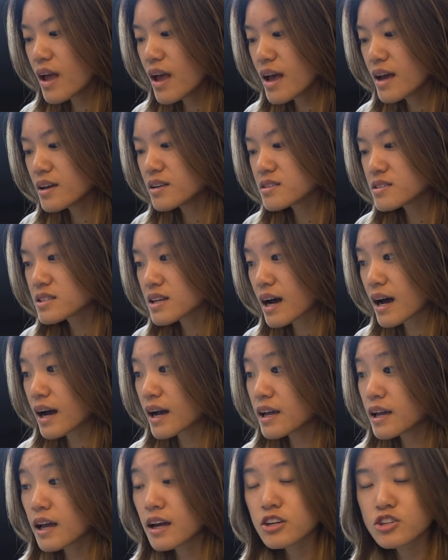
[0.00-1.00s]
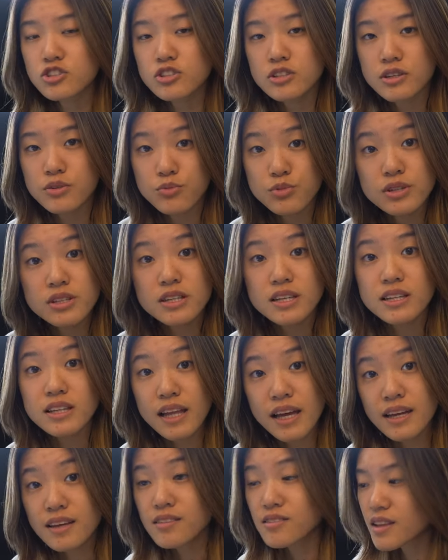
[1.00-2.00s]
And I actually really
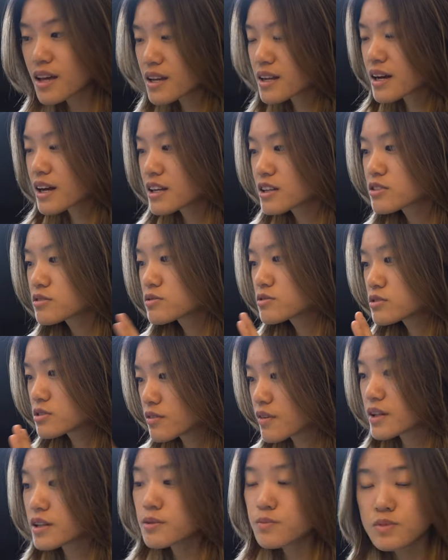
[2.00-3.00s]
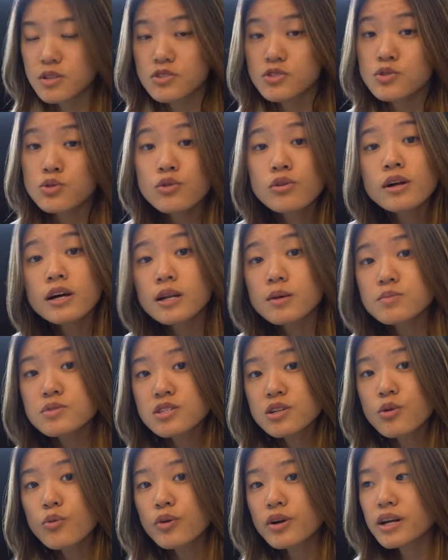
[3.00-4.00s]
like that I developed this tool and I'm
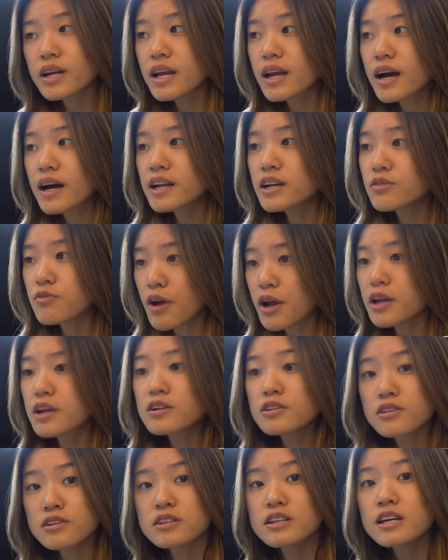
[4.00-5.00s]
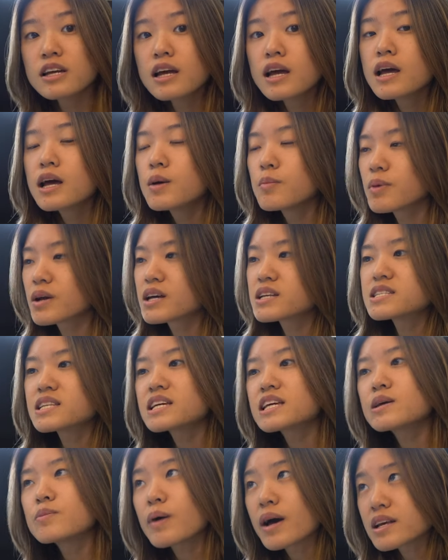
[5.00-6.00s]
still working on it regularly because they
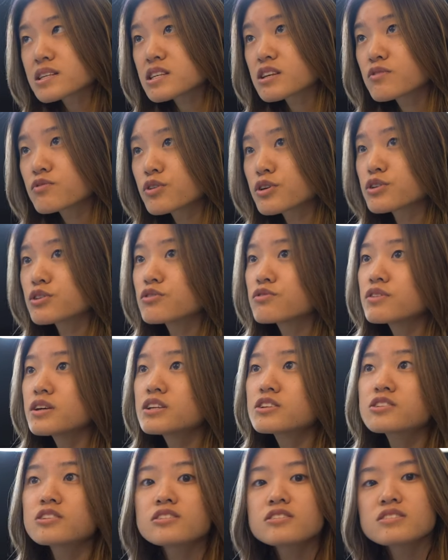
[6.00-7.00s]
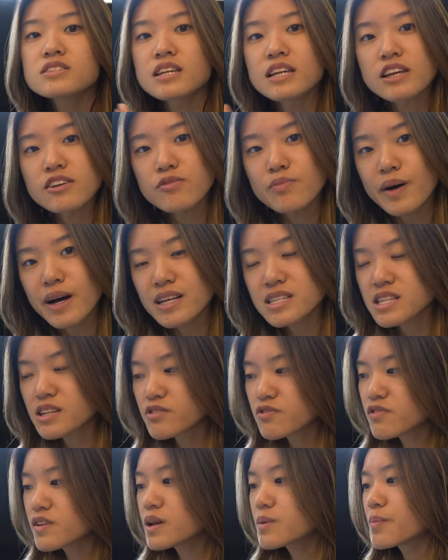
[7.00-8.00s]
keep asking for new features, they give
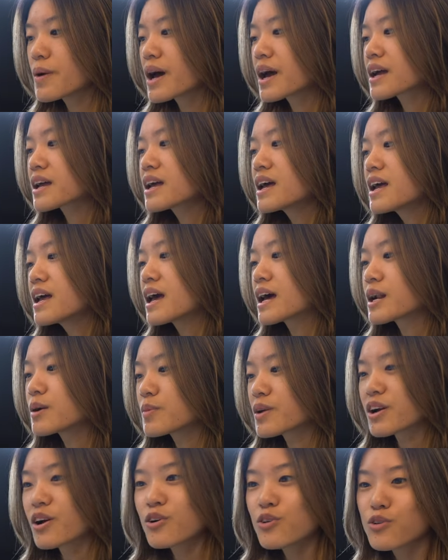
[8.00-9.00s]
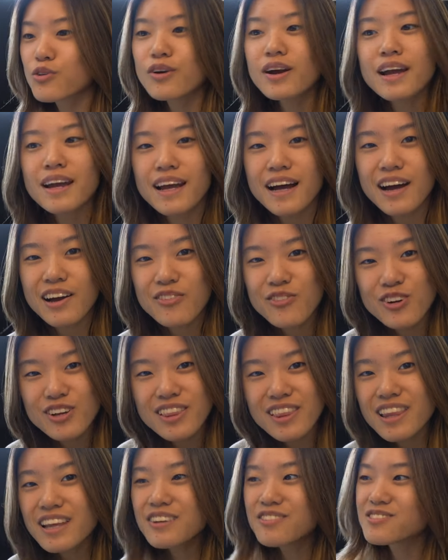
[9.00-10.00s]
positive feedback, and I'm like, oh great, I
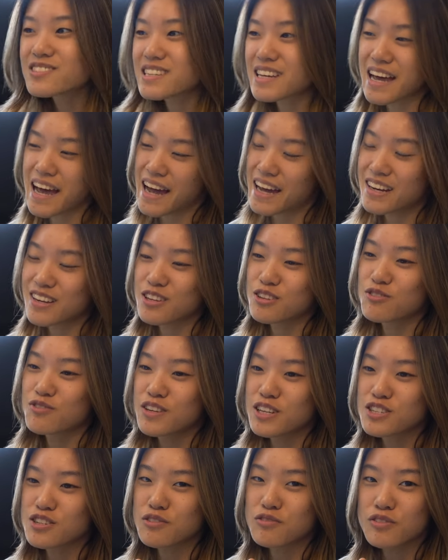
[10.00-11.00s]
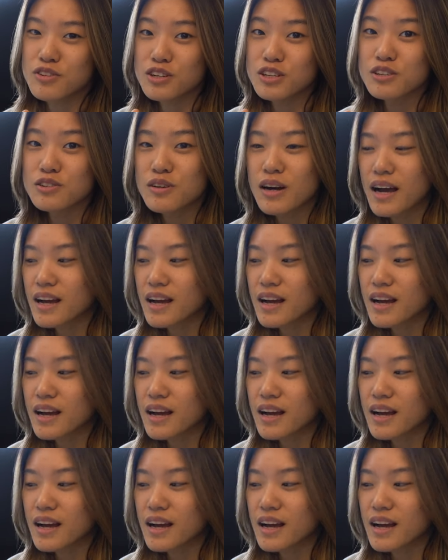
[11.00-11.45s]
would love to add a new feature for you.